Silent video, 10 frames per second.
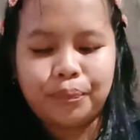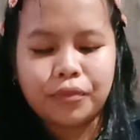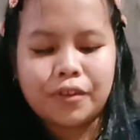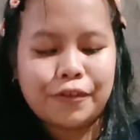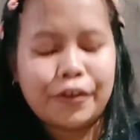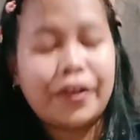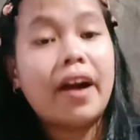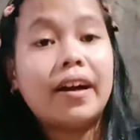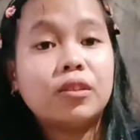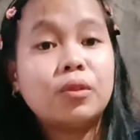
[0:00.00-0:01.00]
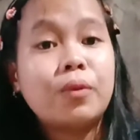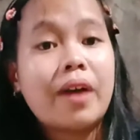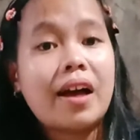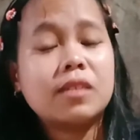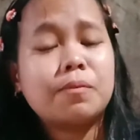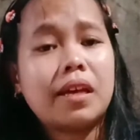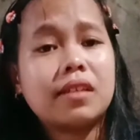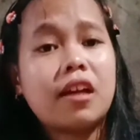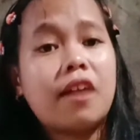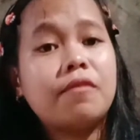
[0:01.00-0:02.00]
There are two aspects
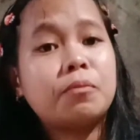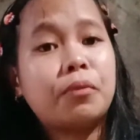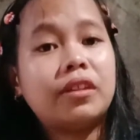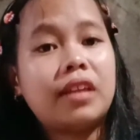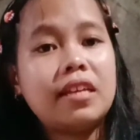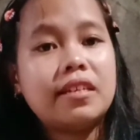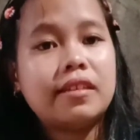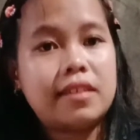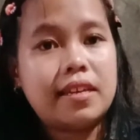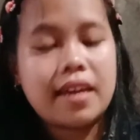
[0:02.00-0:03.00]
of spontaneity,